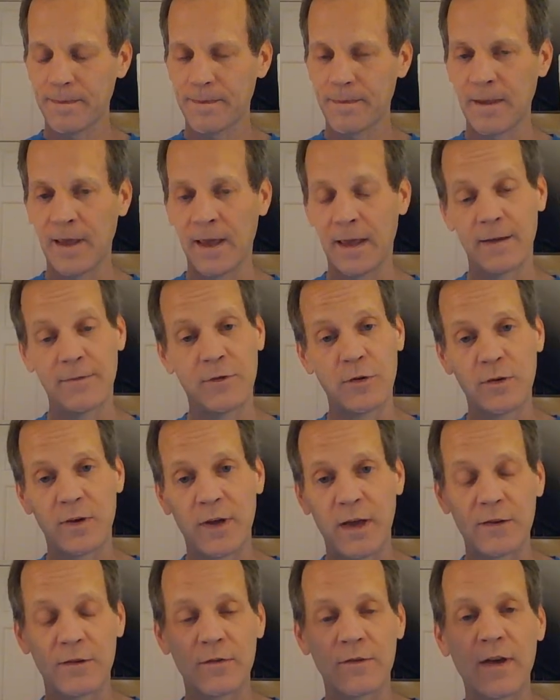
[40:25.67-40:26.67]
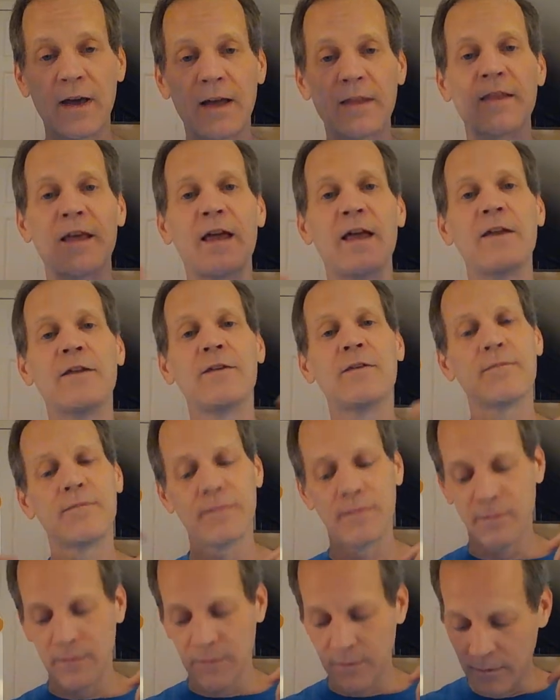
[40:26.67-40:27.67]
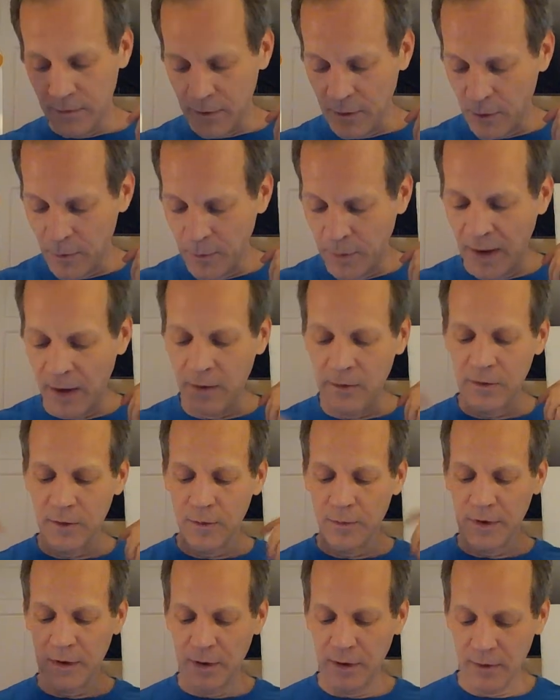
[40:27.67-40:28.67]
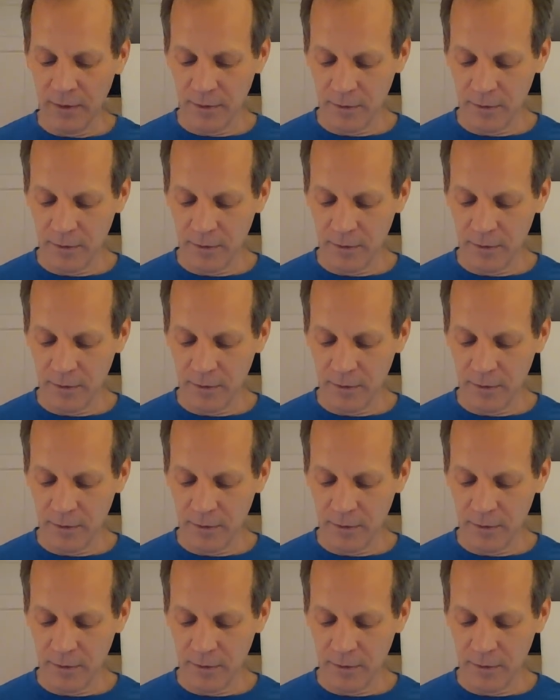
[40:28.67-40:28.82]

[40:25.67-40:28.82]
And if you can't do that, then you're bound to be